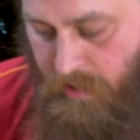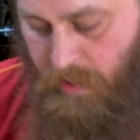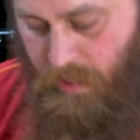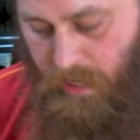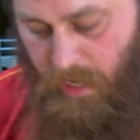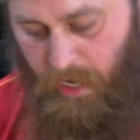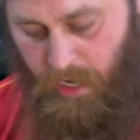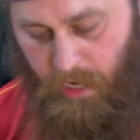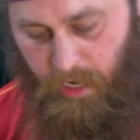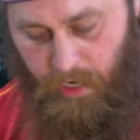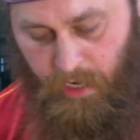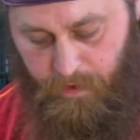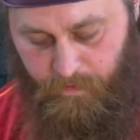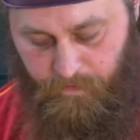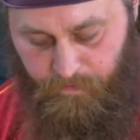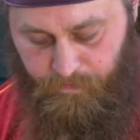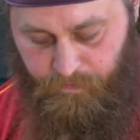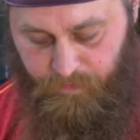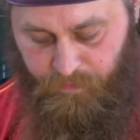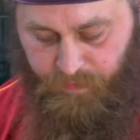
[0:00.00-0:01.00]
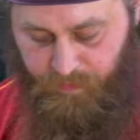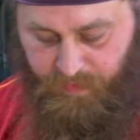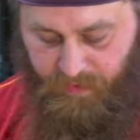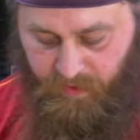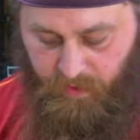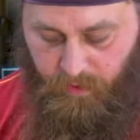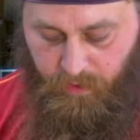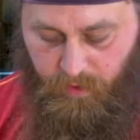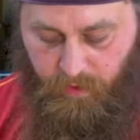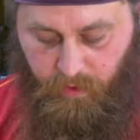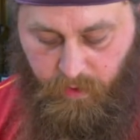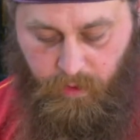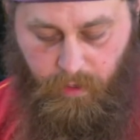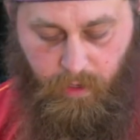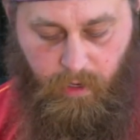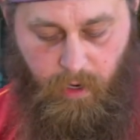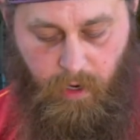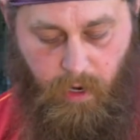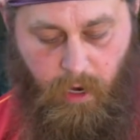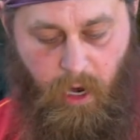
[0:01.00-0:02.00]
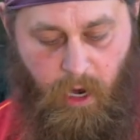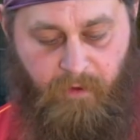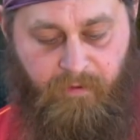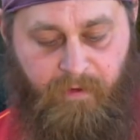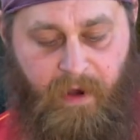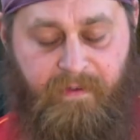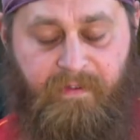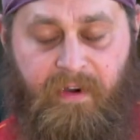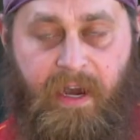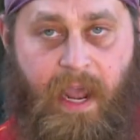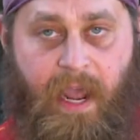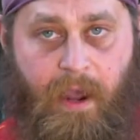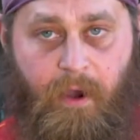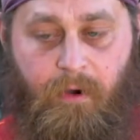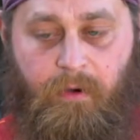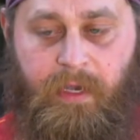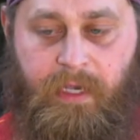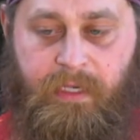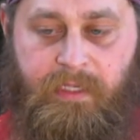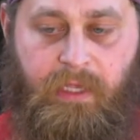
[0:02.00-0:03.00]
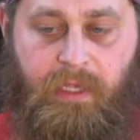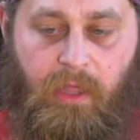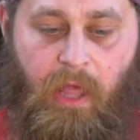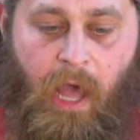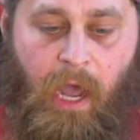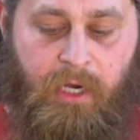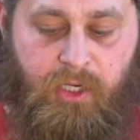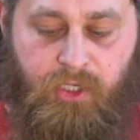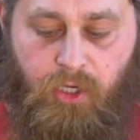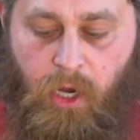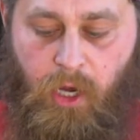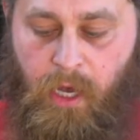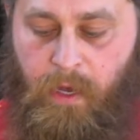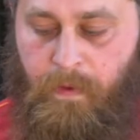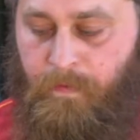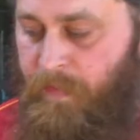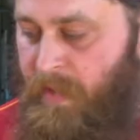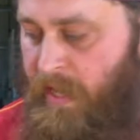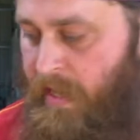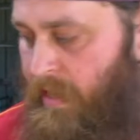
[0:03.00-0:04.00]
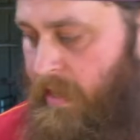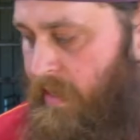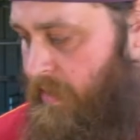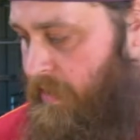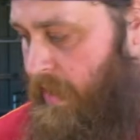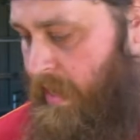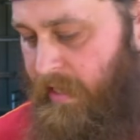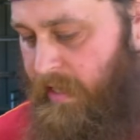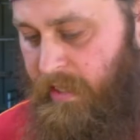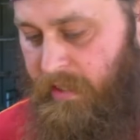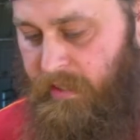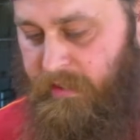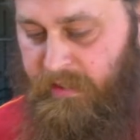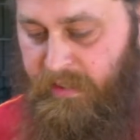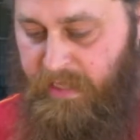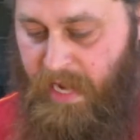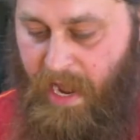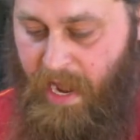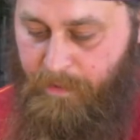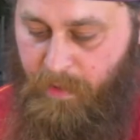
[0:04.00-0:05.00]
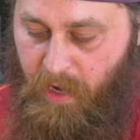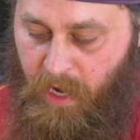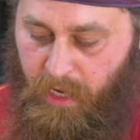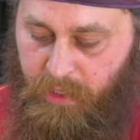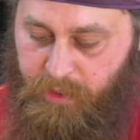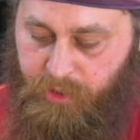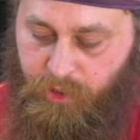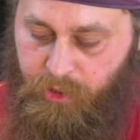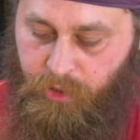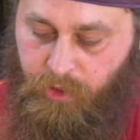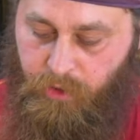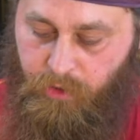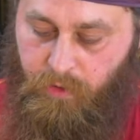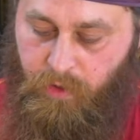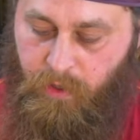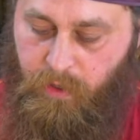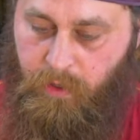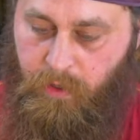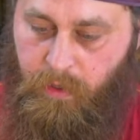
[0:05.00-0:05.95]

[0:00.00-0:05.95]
Our favorite now is the lockjaw. They can snap onto